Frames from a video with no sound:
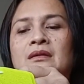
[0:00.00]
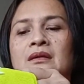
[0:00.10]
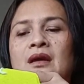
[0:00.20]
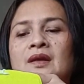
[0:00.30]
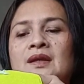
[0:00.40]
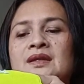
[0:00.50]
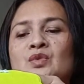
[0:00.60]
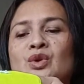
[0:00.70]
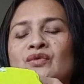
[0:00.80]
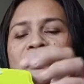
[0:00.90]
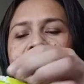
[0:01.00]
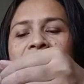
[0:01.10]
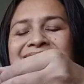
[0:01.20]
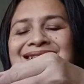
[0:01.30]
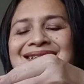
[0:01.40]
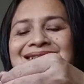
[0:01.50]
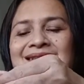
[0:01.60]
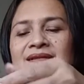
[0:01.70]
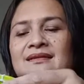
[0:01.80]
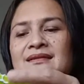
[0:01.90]
I think it's one of the easiest
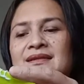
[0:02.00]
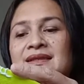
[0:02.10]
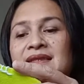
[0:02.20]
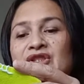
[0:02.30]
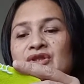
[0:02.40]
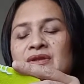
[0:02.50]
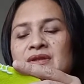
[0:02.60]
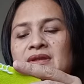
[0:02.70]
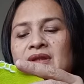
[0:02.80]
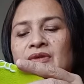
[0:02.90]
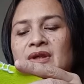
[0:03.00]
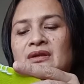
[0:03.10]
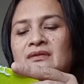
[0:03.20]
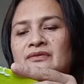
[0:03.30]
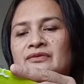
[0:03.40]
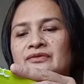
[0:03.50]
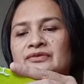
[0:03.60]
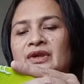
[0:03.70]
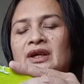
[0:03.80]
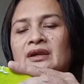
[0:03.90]
stitches that you can
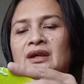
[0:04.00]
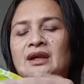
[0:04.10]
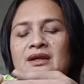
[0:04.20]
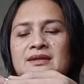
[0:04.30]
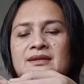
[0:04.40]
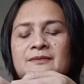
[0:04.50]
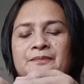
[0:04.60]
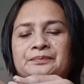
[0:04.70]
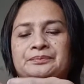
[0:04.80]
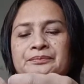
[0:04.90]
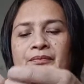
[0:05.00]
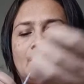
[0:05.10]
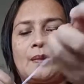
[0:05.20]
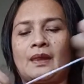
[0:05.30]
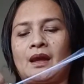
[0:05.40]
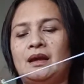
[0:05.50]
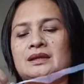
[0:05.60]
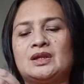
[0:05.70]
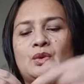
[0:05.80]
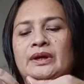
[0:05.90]
find, and it's
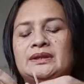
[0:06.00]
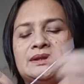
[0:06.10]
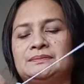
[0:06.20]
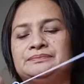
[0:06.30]
quite